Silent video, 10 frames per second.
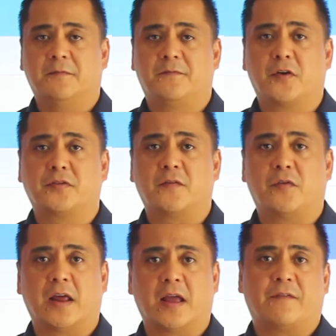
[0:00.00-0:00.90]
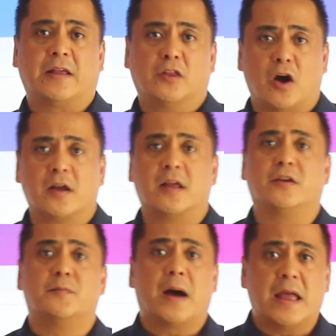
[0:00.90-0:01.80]
first off, if I log in
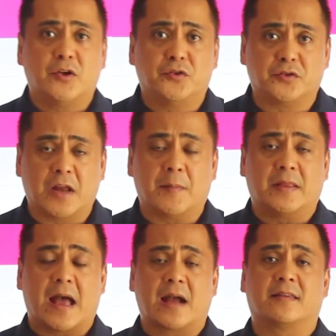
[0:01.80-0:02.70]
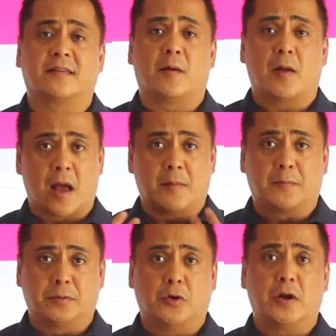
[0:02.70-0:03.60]
under my username and access that I'm
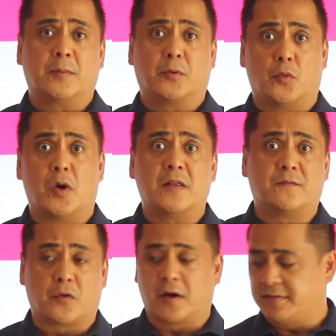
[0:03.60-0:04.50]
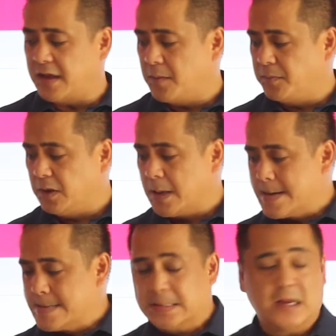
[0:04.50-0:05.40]
employee number 1, for example,
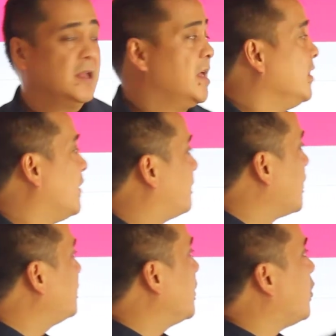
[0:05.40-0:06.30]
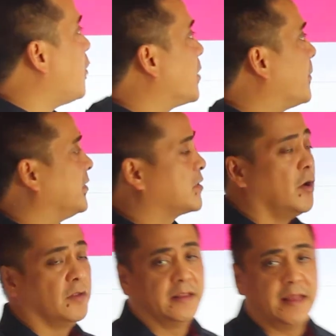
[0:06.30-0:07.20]
the first thing will open up is
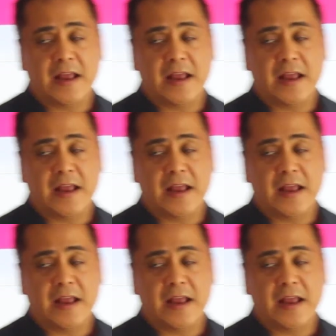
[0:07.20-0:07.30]
called an